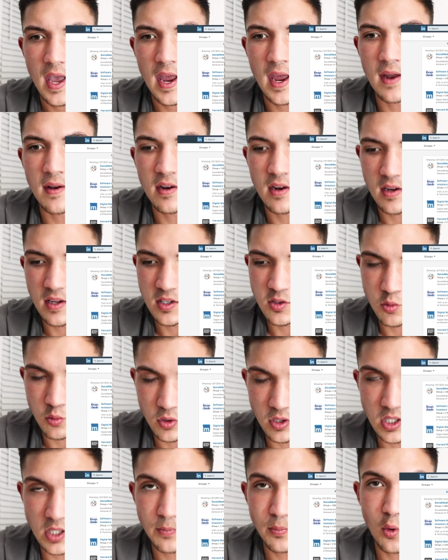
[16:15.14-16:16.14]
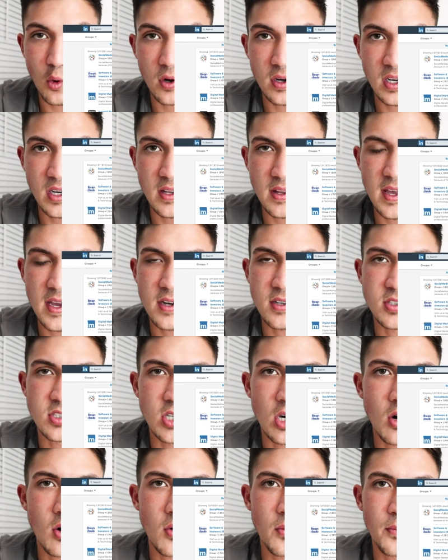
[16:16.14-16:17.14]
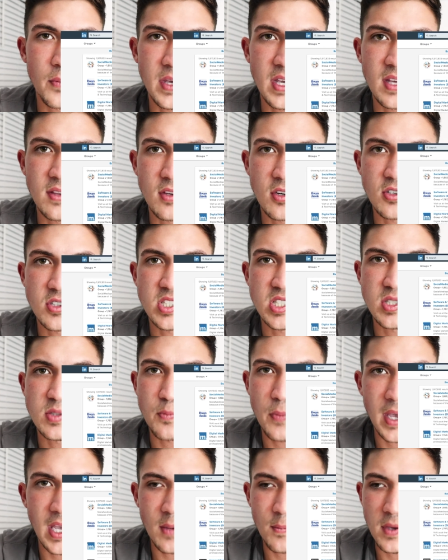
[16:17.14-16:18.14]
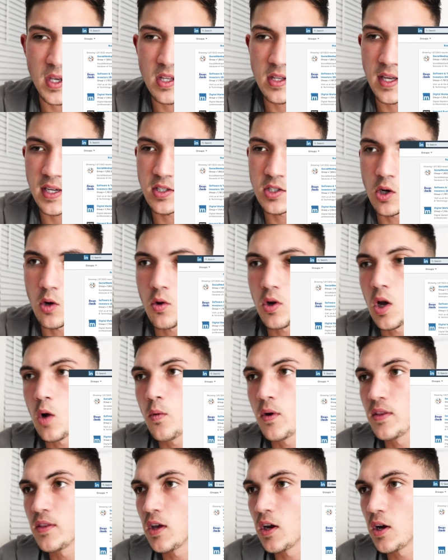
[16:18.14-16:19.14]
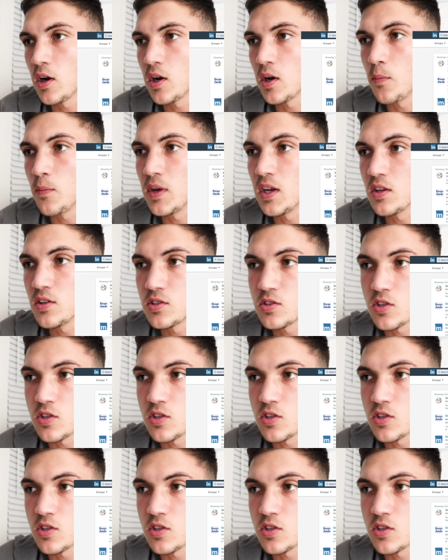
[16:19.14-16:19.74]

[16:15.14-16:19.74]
And it's really important in there, don't be in there spammy. Like, don't go in there and immediately